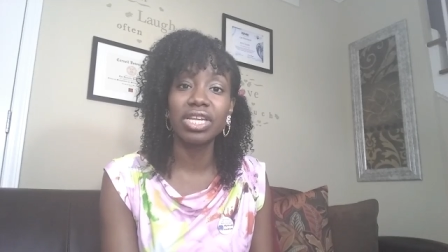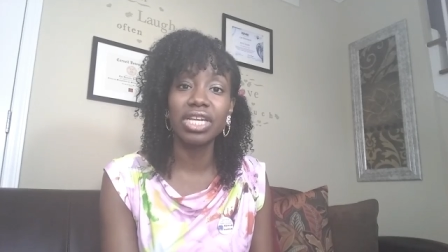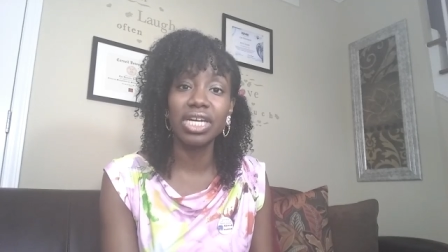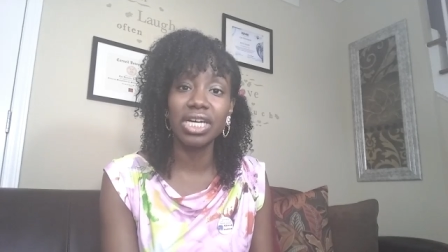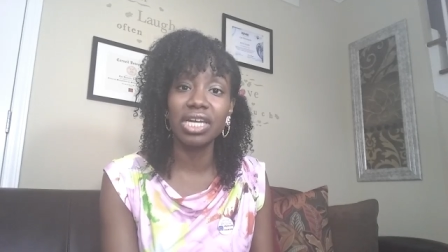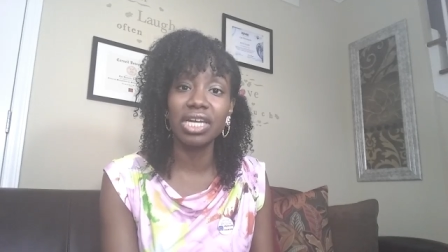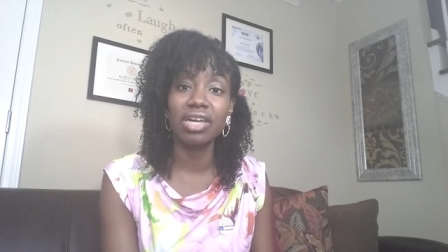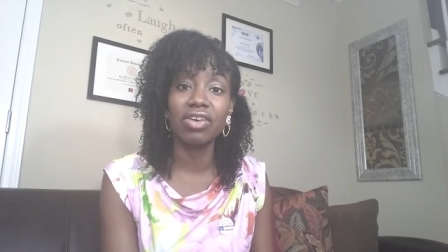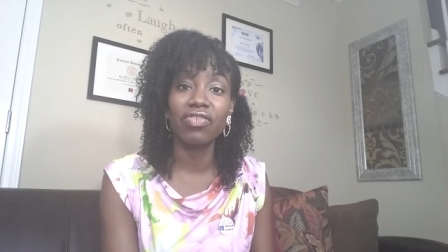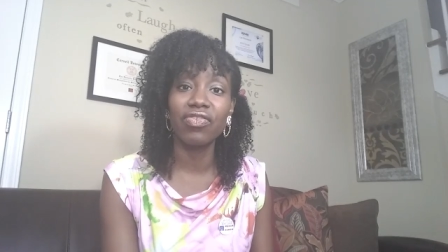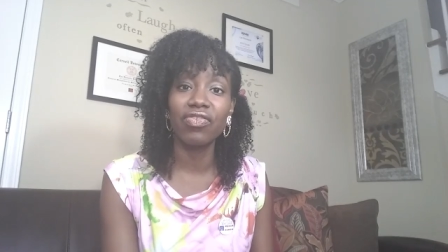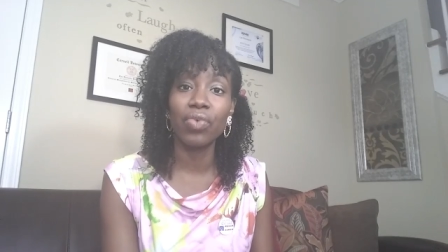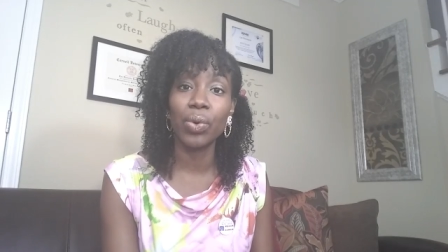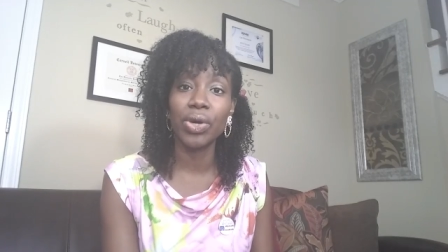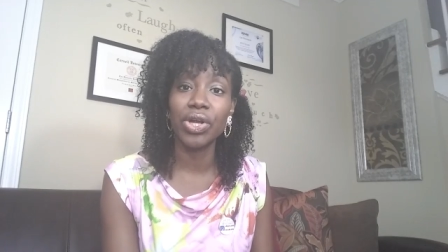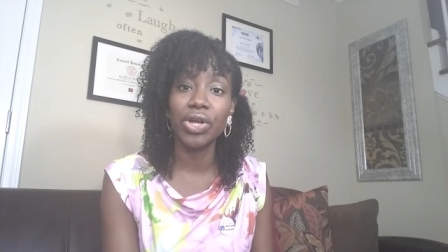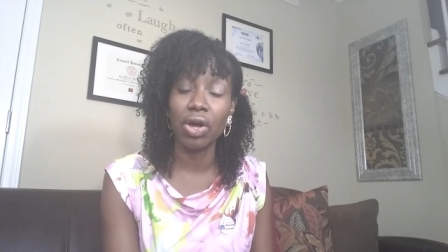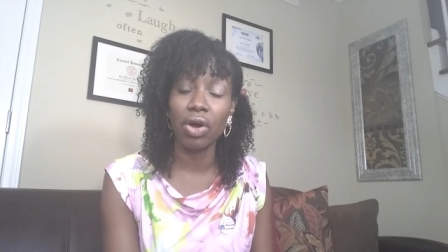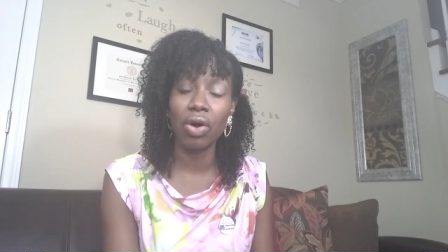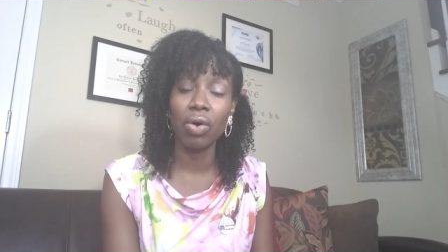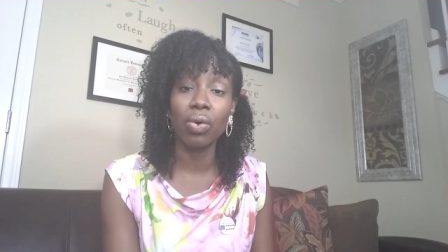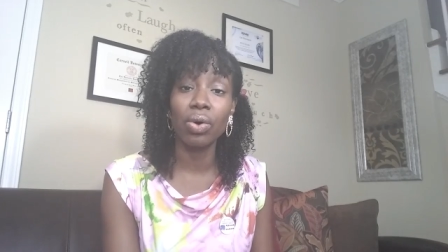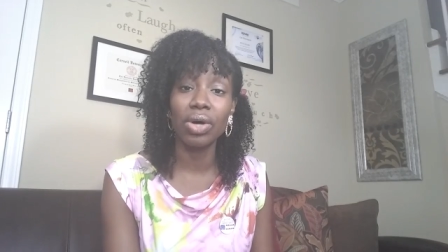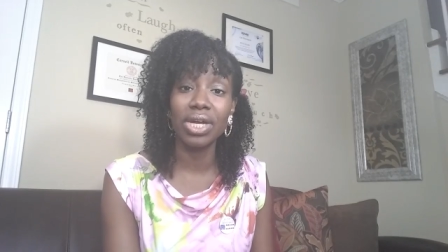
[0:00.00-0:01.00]
looking for
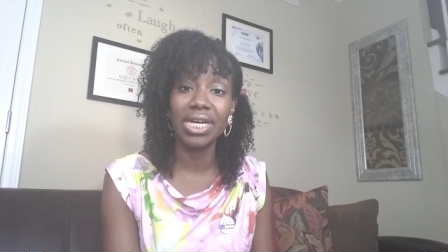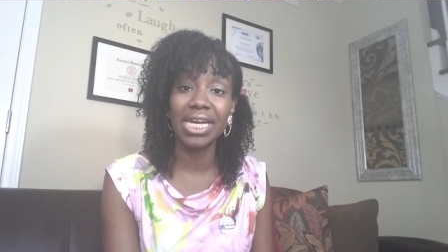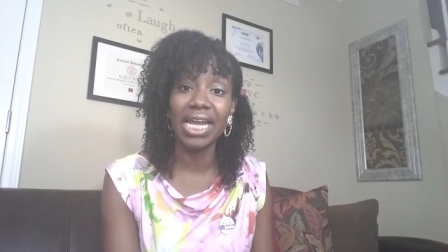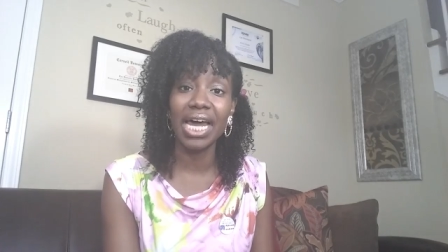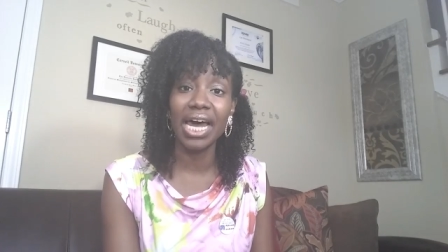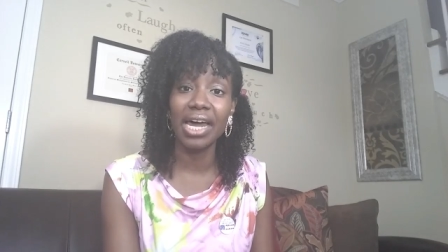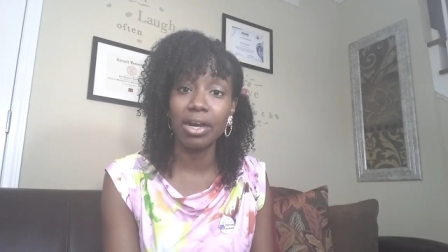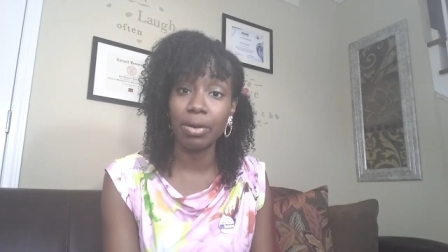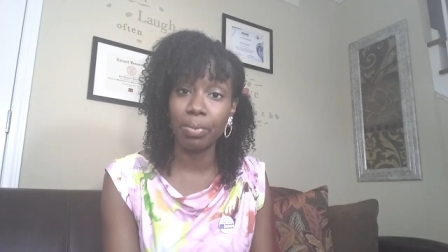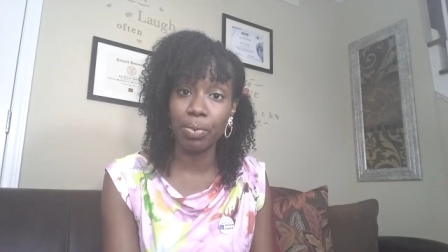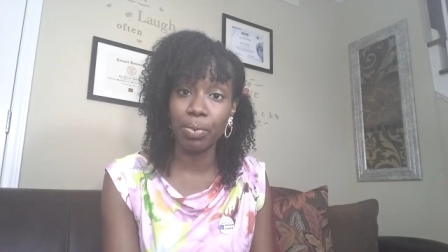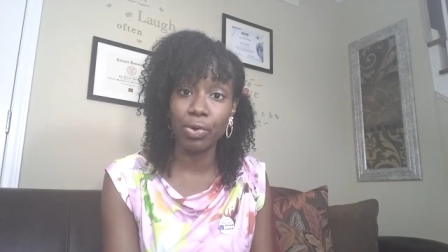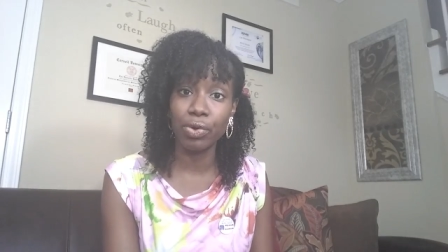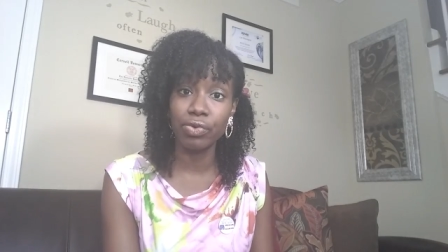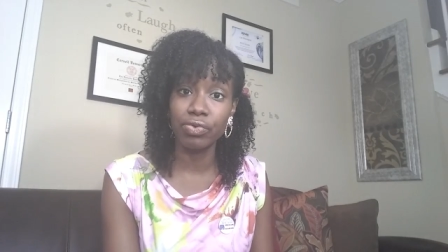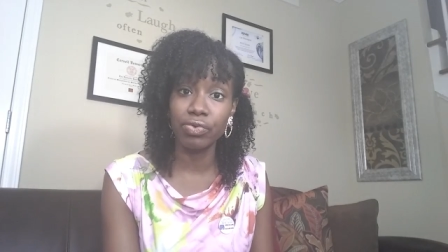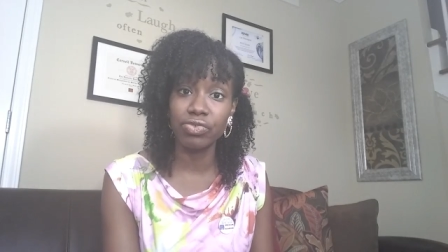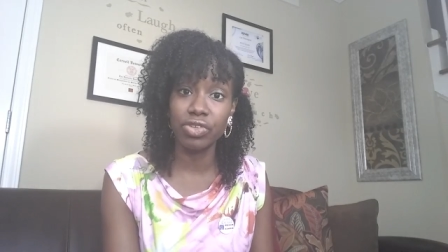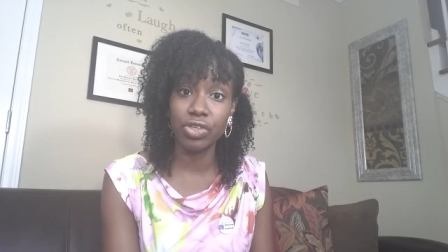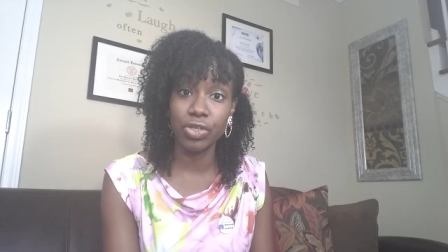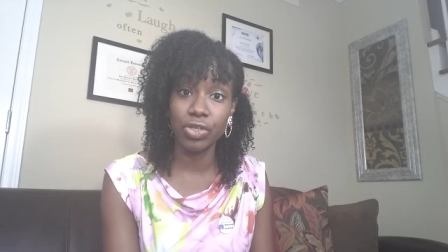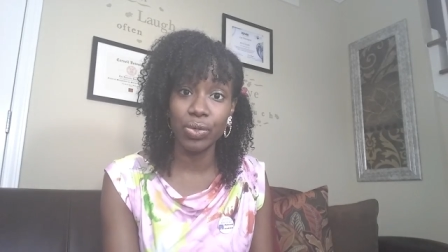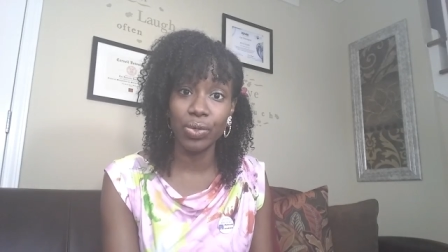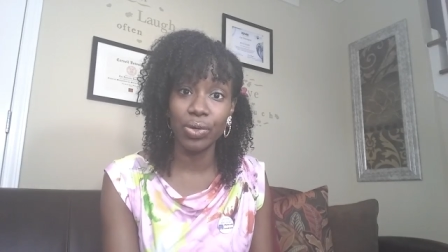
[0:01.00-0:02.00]
your online
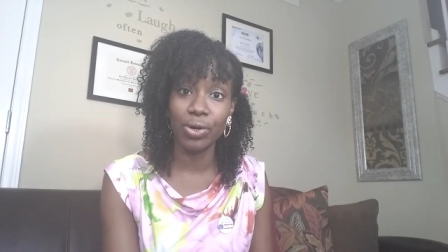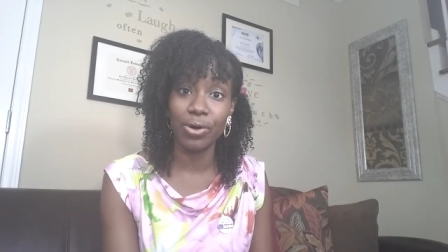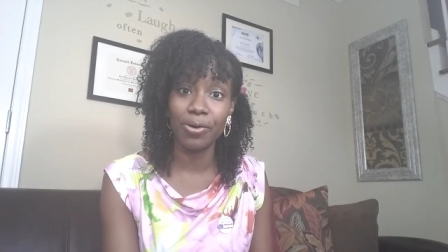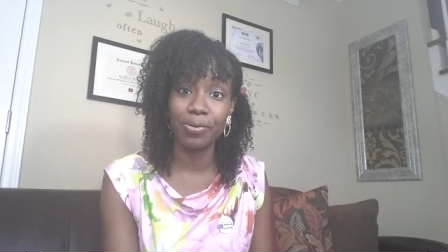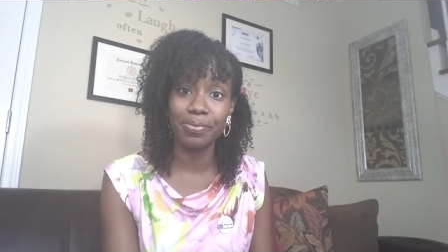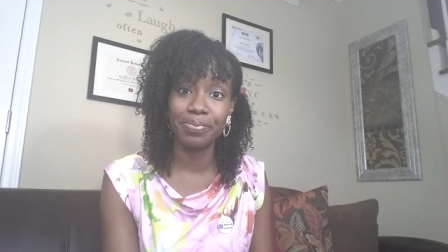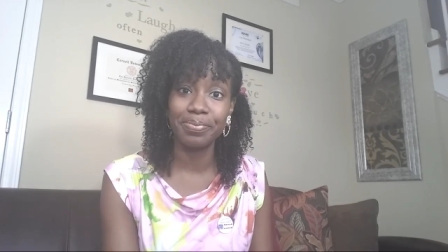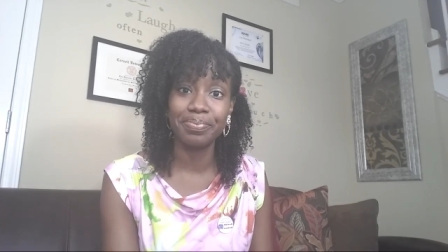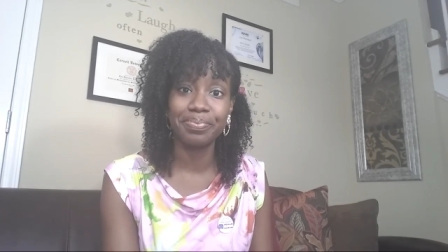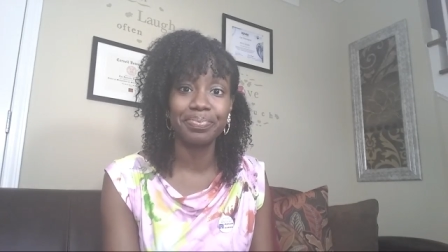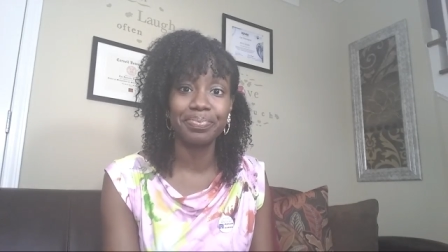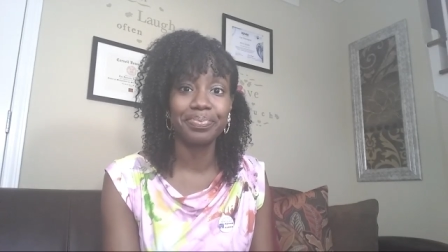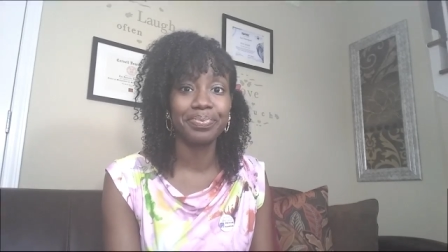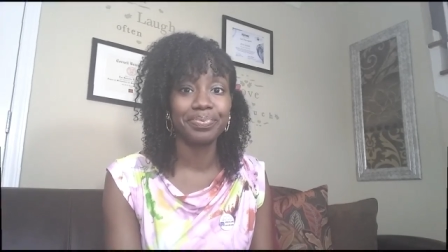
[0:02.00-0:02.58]
approved school.